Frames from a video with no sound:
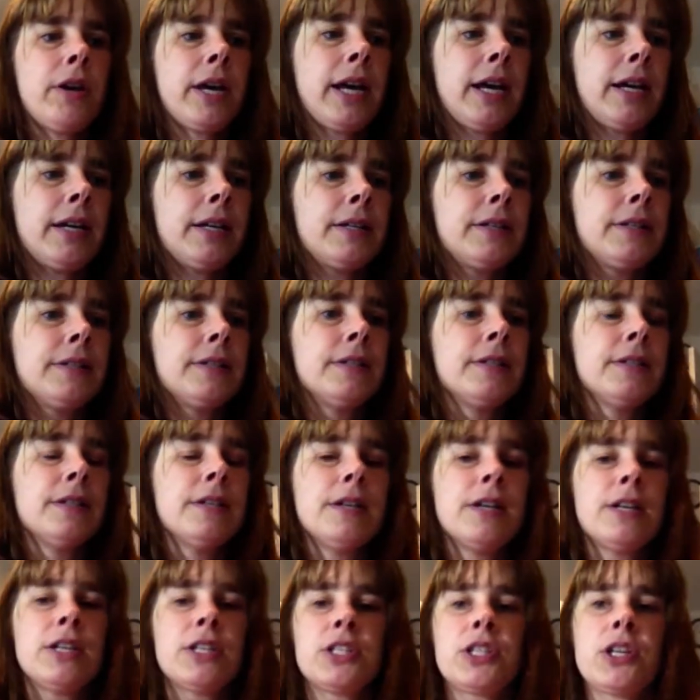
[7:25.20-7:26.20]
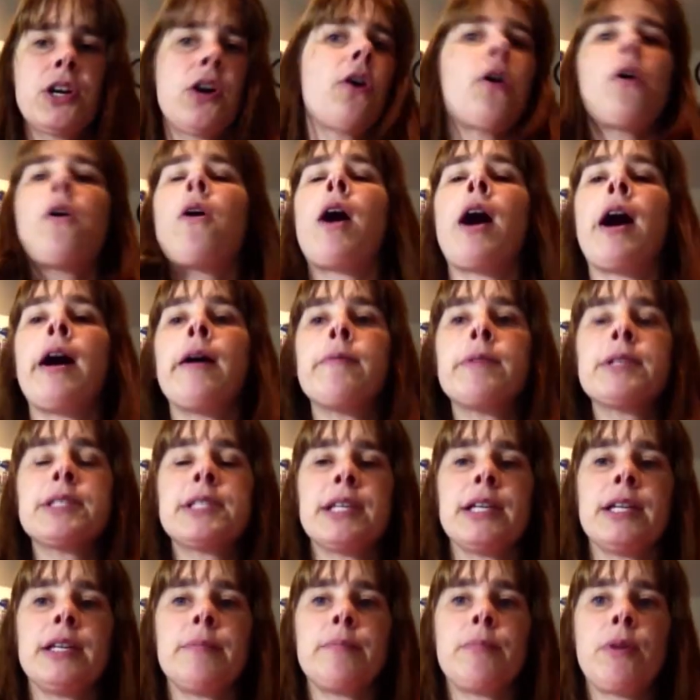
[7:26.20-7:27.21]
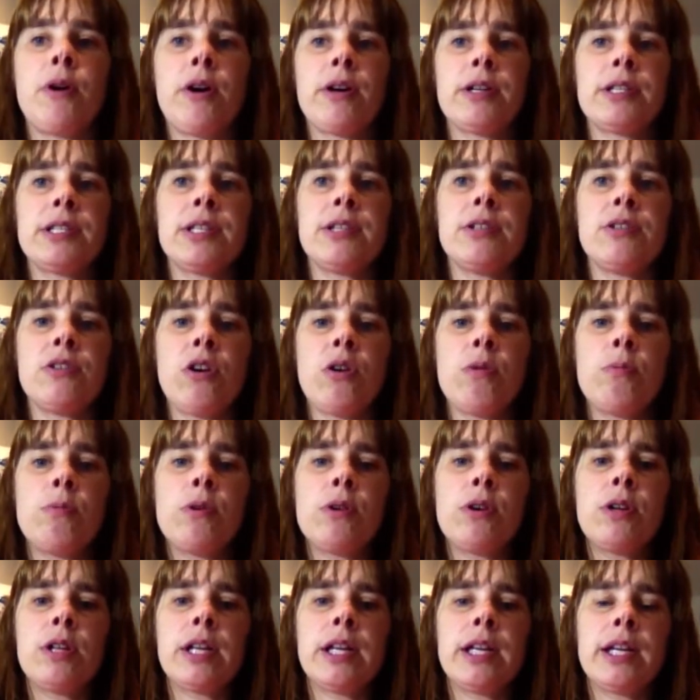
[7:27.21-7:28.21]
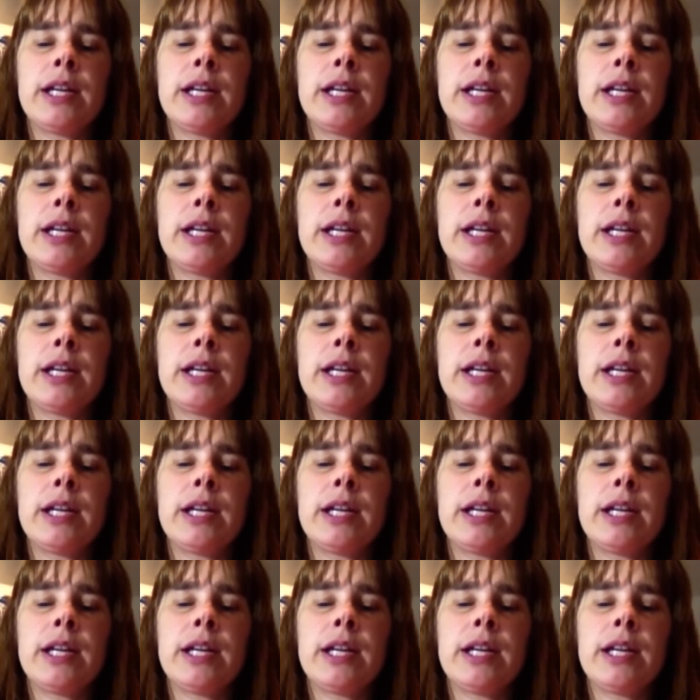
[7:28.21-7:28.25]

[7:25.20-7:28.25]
Okay, so I was in Barnes & Noble,